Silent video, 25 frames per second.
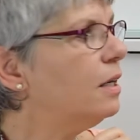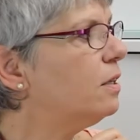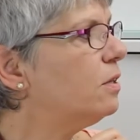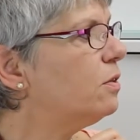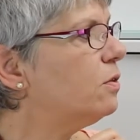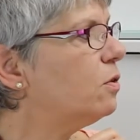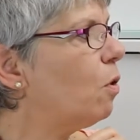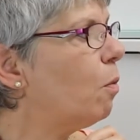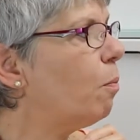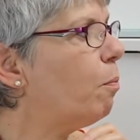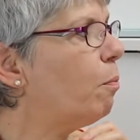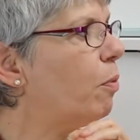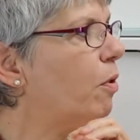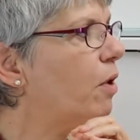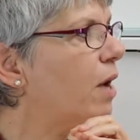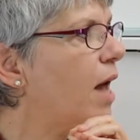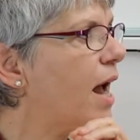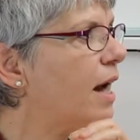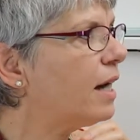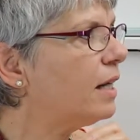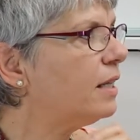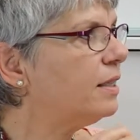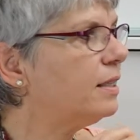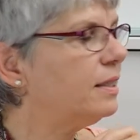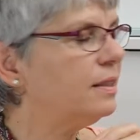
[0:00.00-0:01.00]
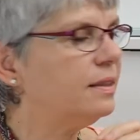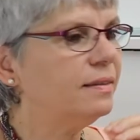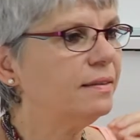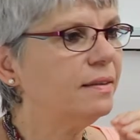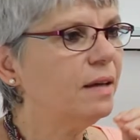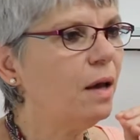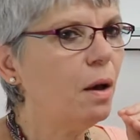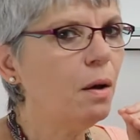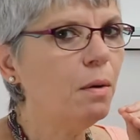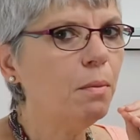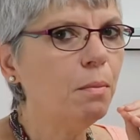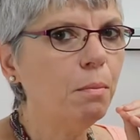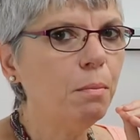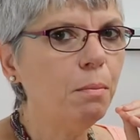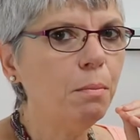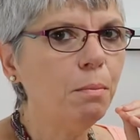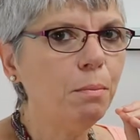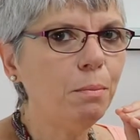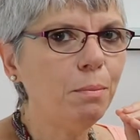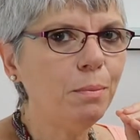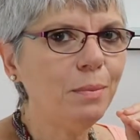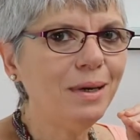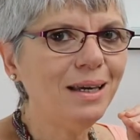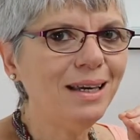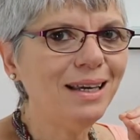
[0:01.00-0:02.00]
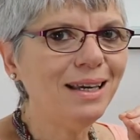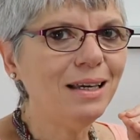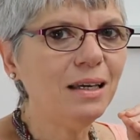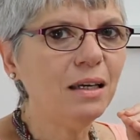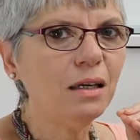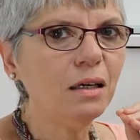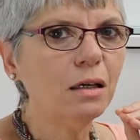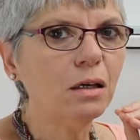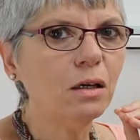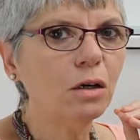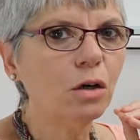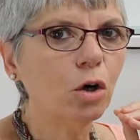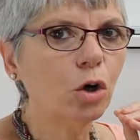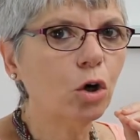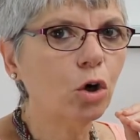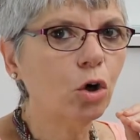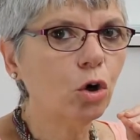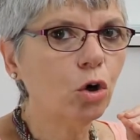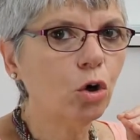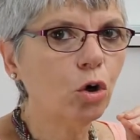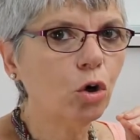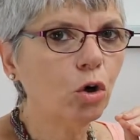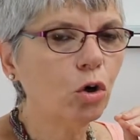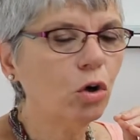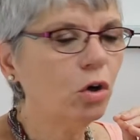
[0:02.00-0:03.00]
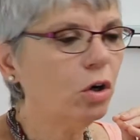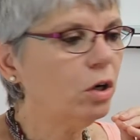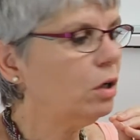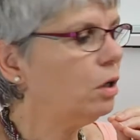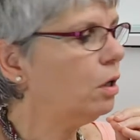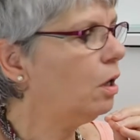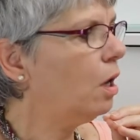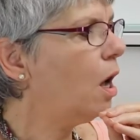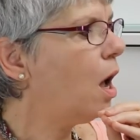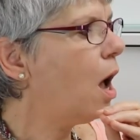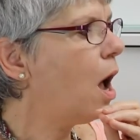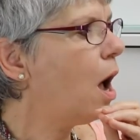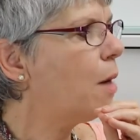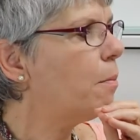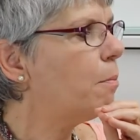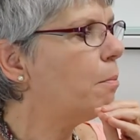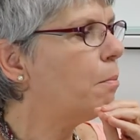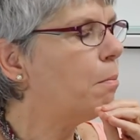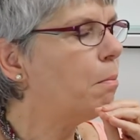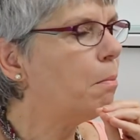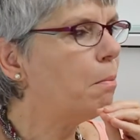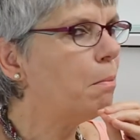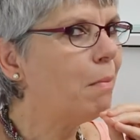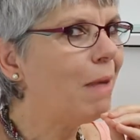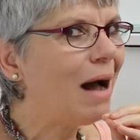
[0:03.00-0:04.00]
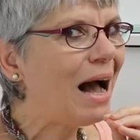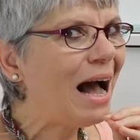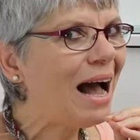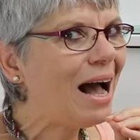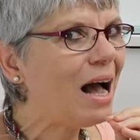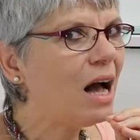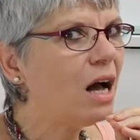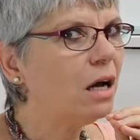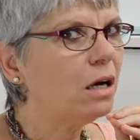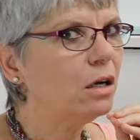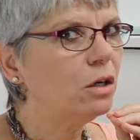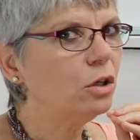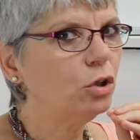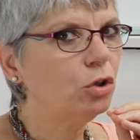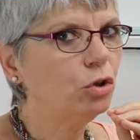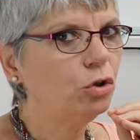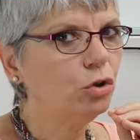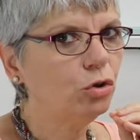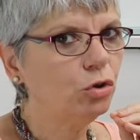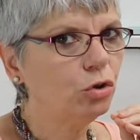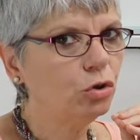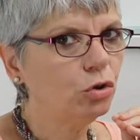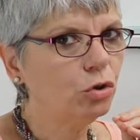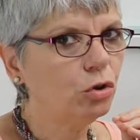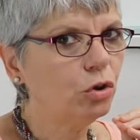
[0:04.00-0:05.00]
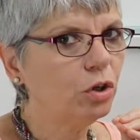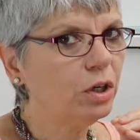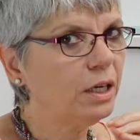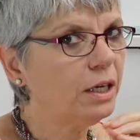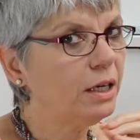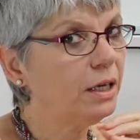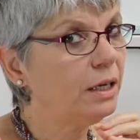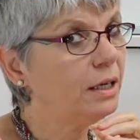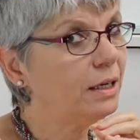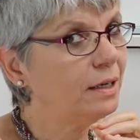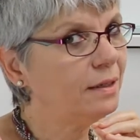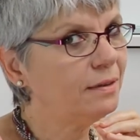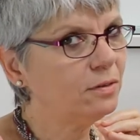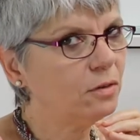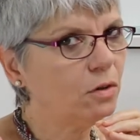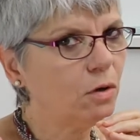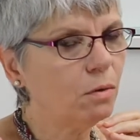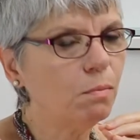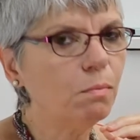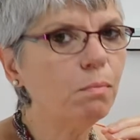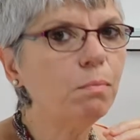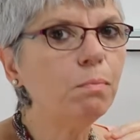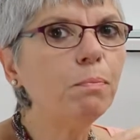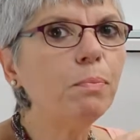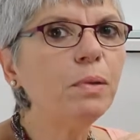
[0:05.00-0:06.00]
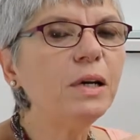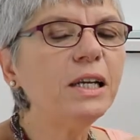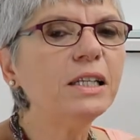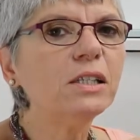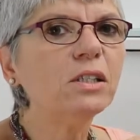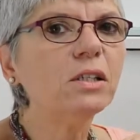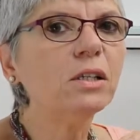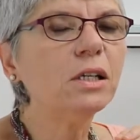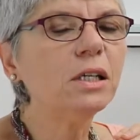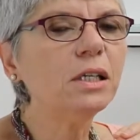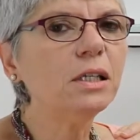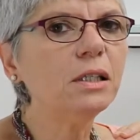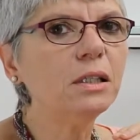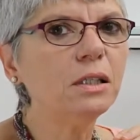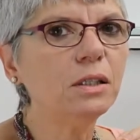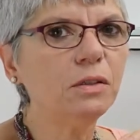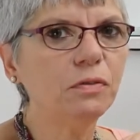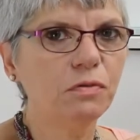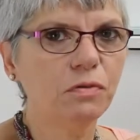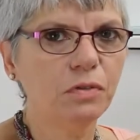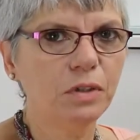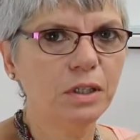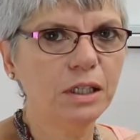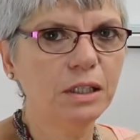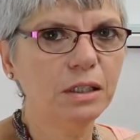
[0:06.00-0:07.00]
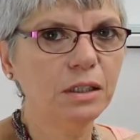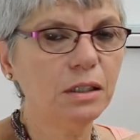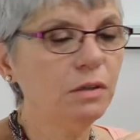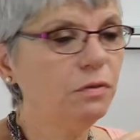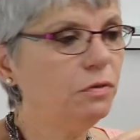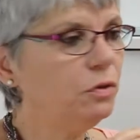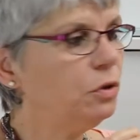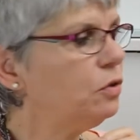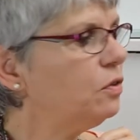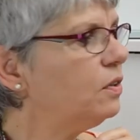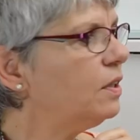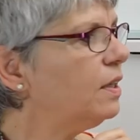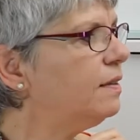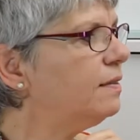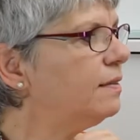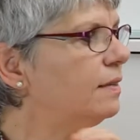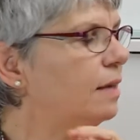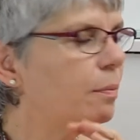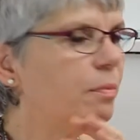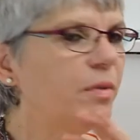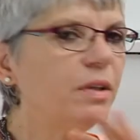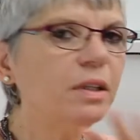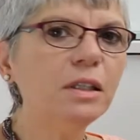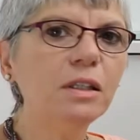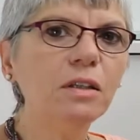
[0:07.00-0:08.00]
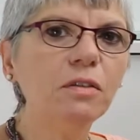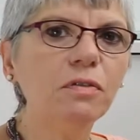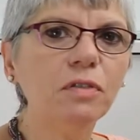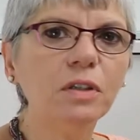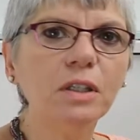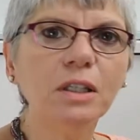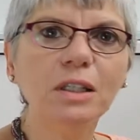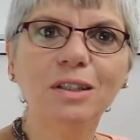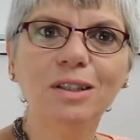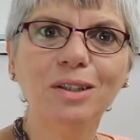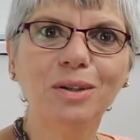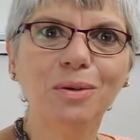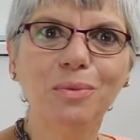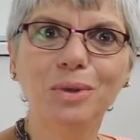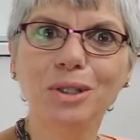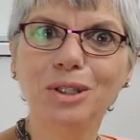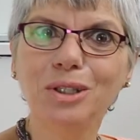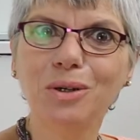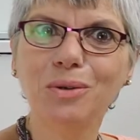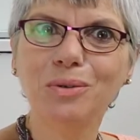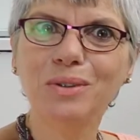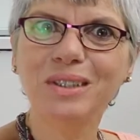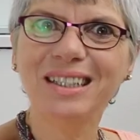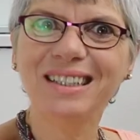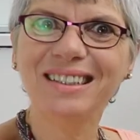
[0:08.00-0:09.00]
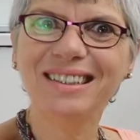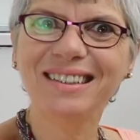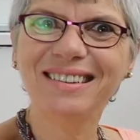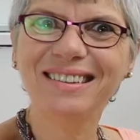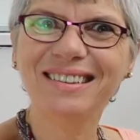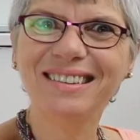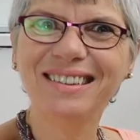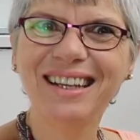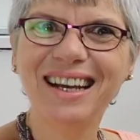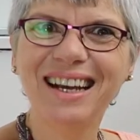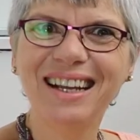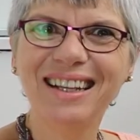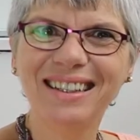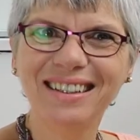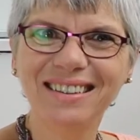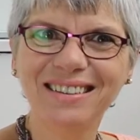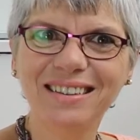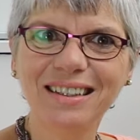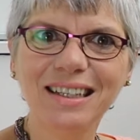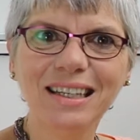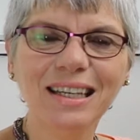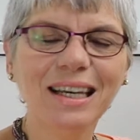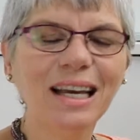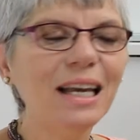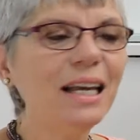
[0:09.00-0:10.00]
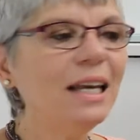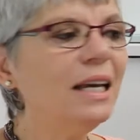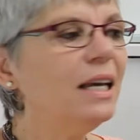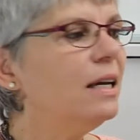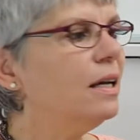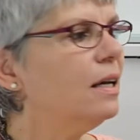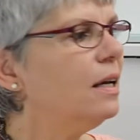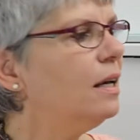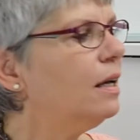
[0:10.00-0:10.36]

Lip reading: So practice mejor mayor is completely different. If you say something different, we don't understand, okay?